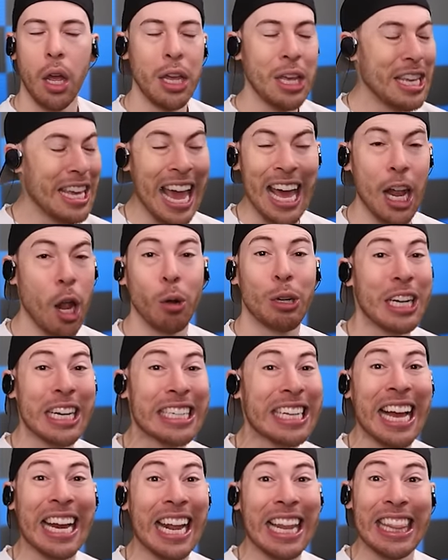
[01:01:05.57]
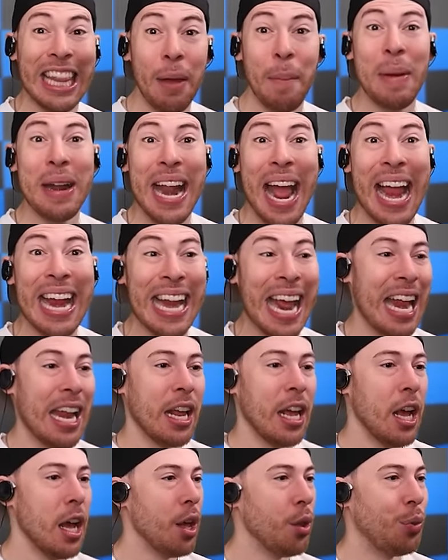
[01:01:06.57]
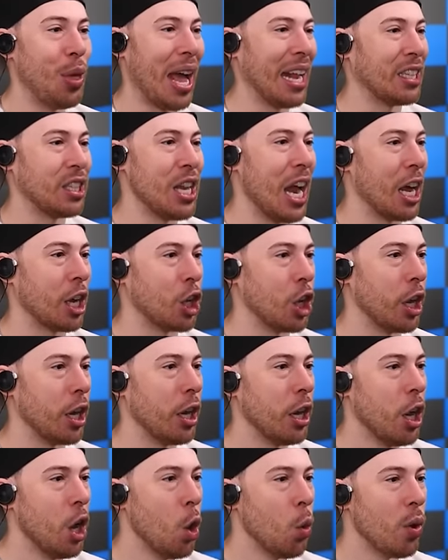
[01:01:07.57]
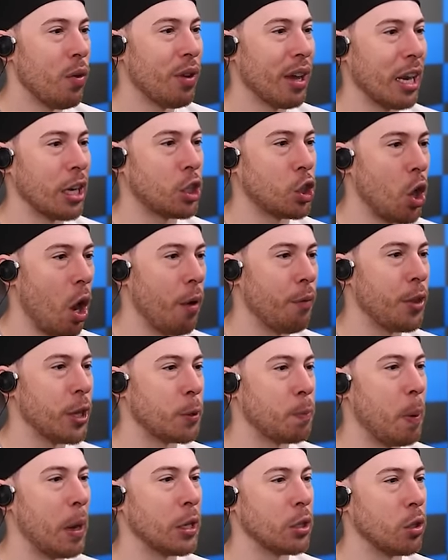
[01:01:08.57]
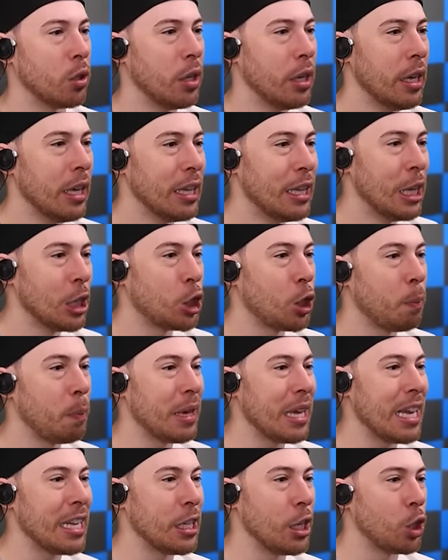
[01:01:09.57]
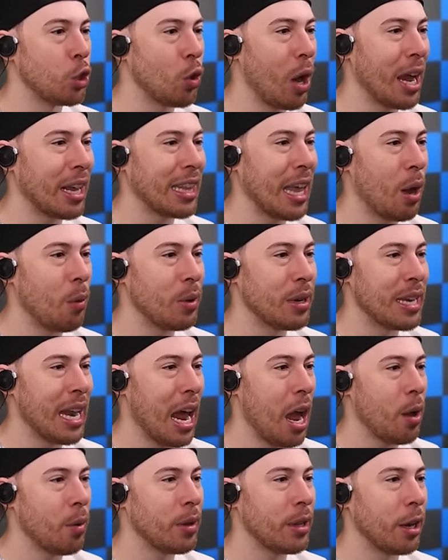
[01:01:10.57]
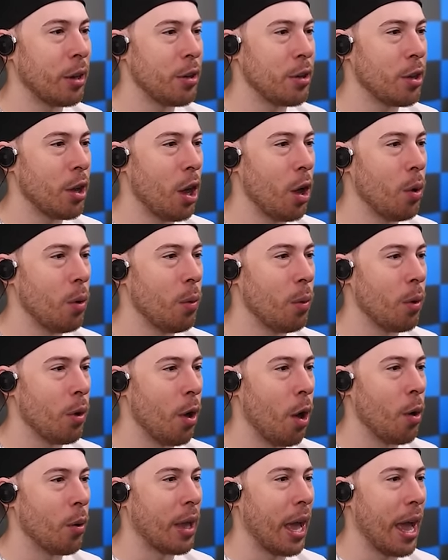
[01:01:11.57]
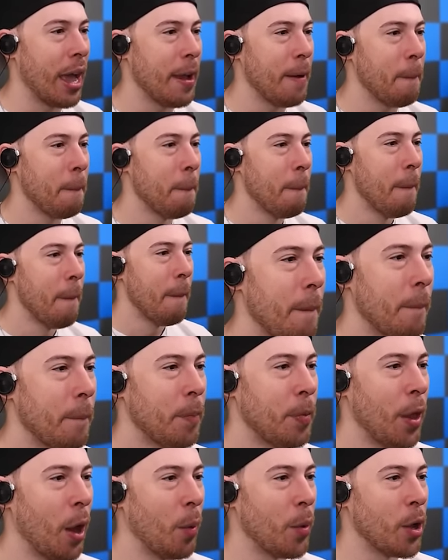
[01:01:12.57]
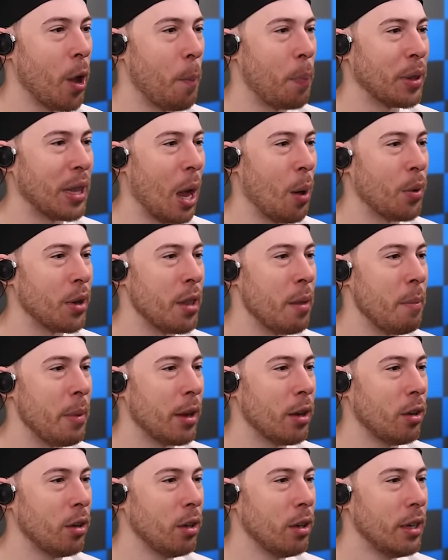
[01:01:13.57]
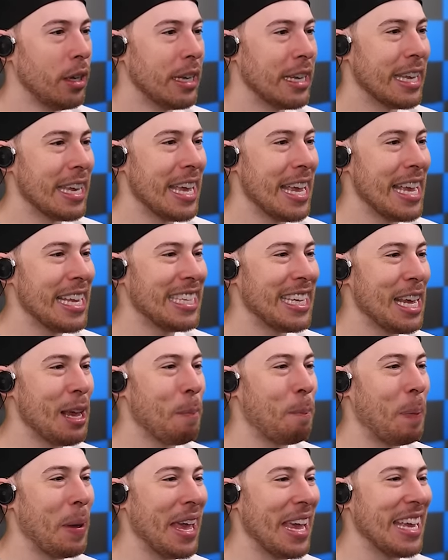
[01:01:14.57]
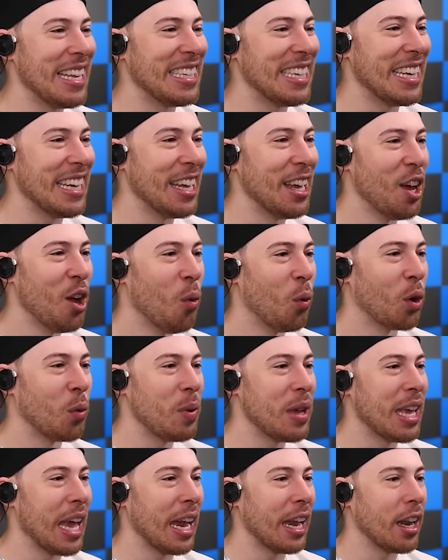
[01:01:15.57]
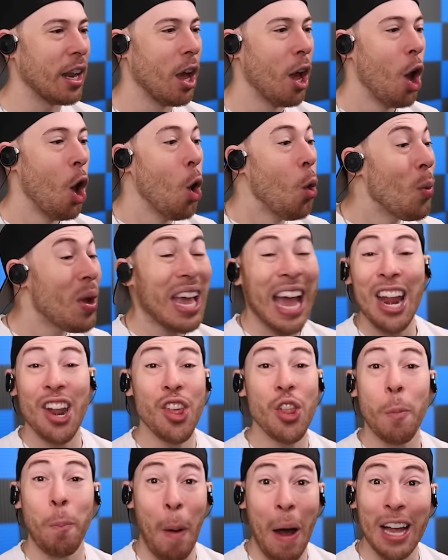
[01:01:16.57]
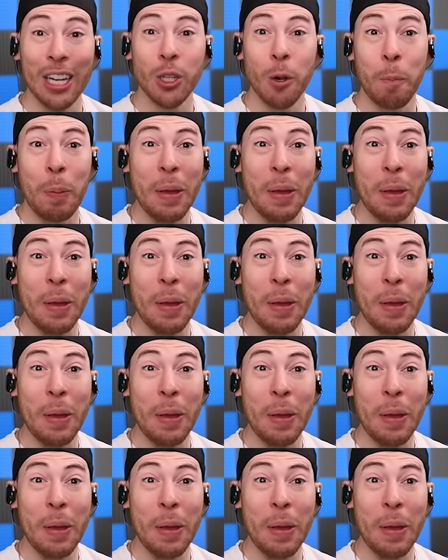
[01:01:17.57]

Yellow just got eliminated. That's not good. We've got to solve this puzzle. This should be easy. Drag that one down. There you go. Okay. There we go. Put that one in the middle. Easy peasy. What did we get? We got another puzzle